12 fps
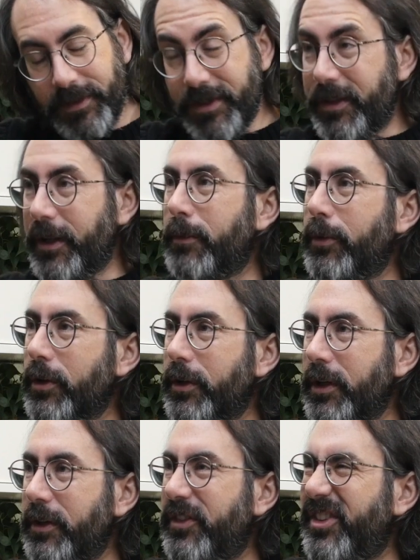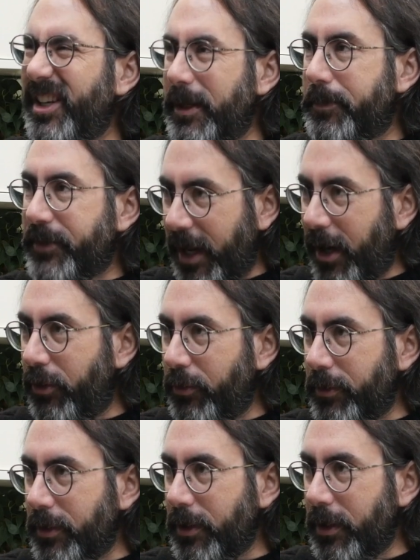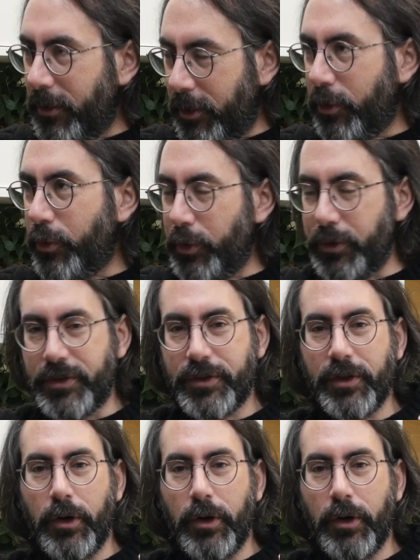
sustainability deep down in their roots.